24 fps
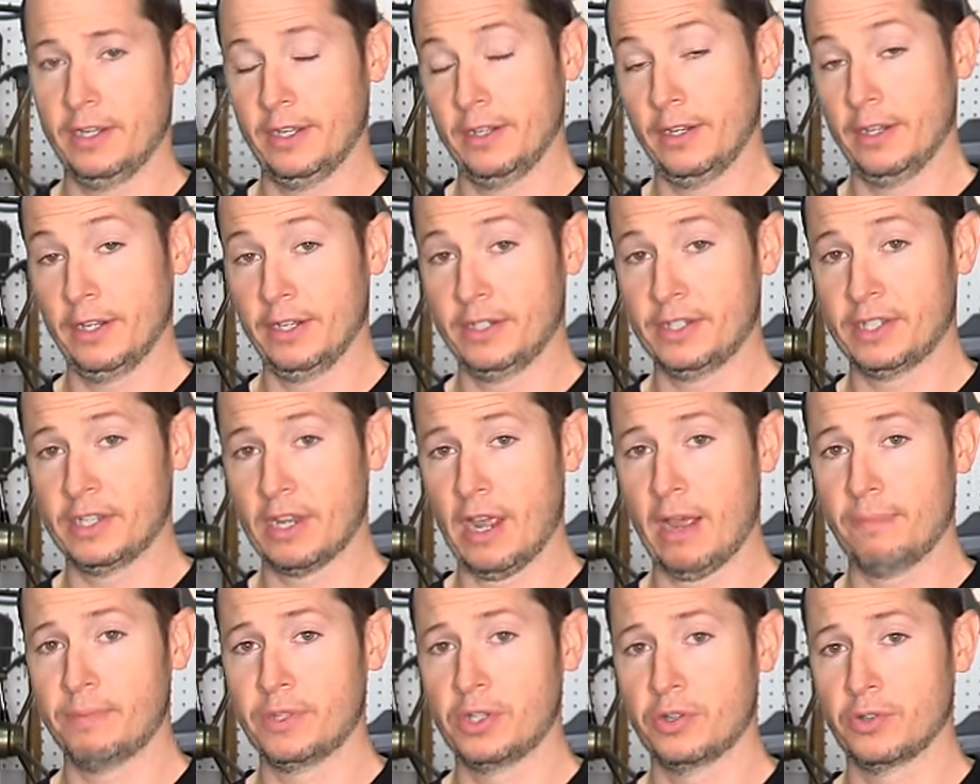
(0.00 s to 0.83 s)
it
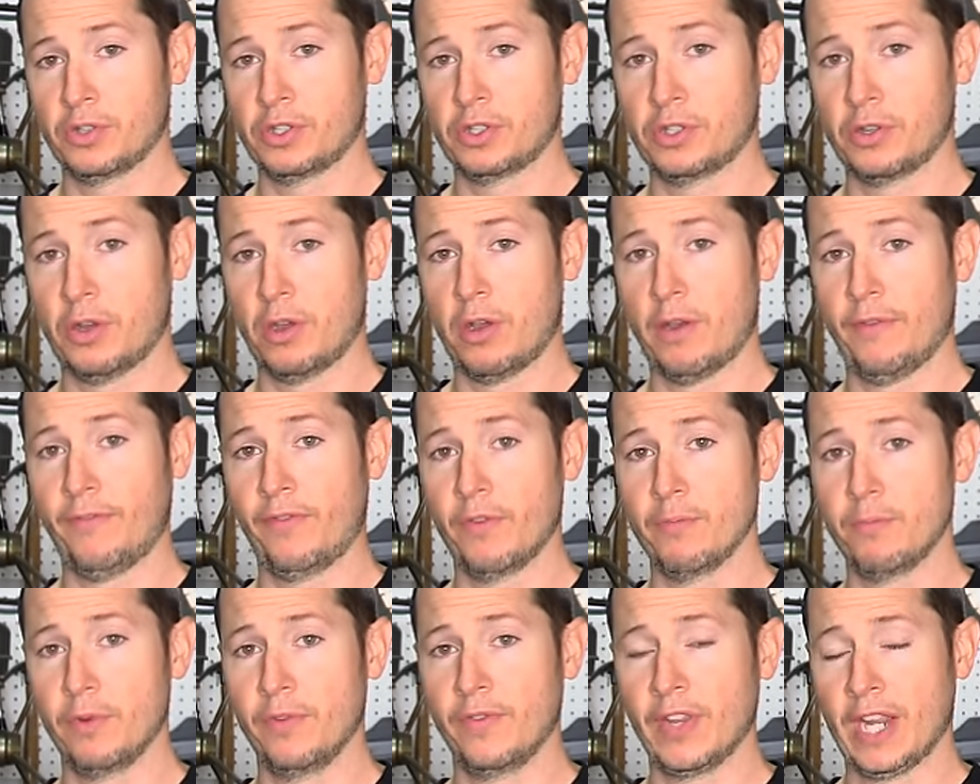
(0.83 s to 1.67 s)
stops your saw
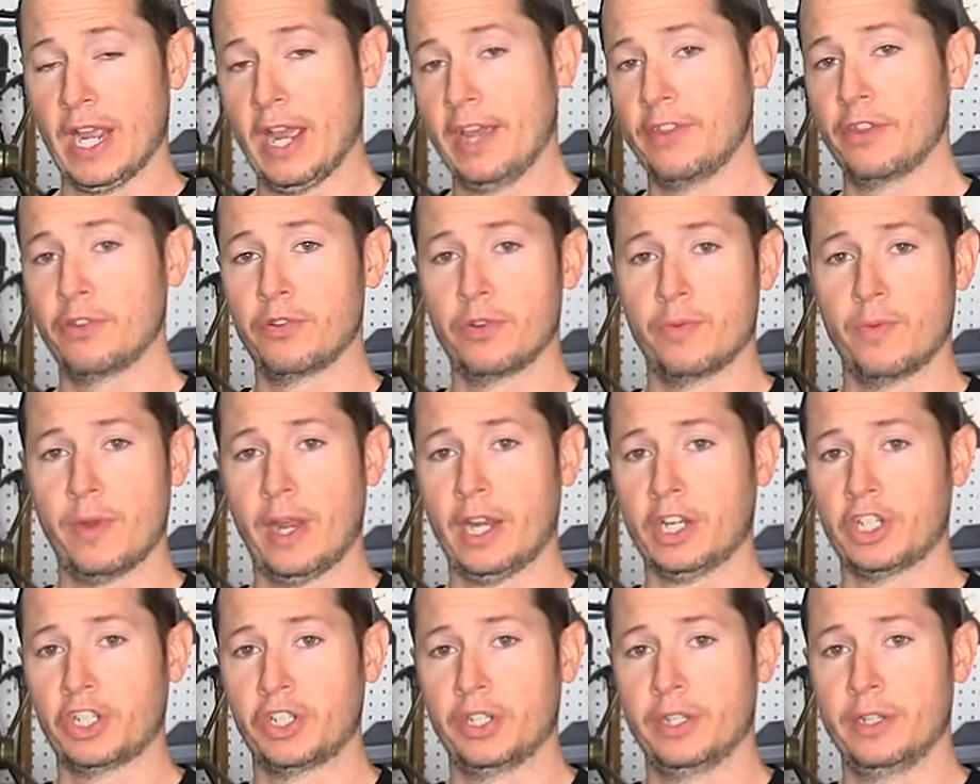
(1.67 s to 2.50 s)
from moving either
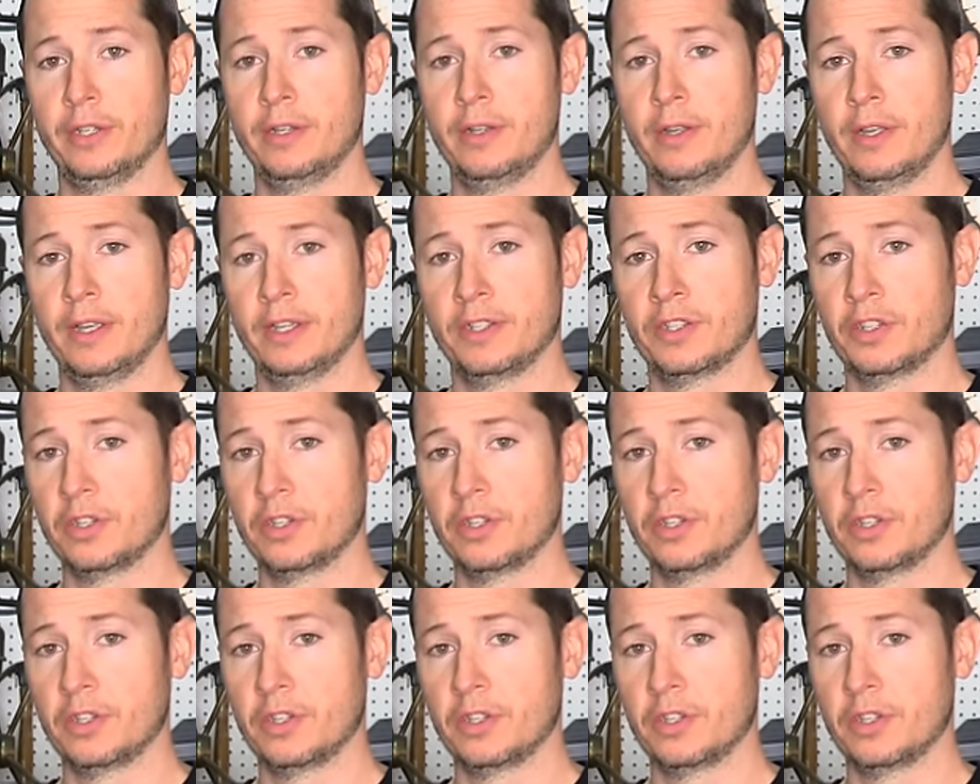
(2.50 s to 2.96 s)
direction,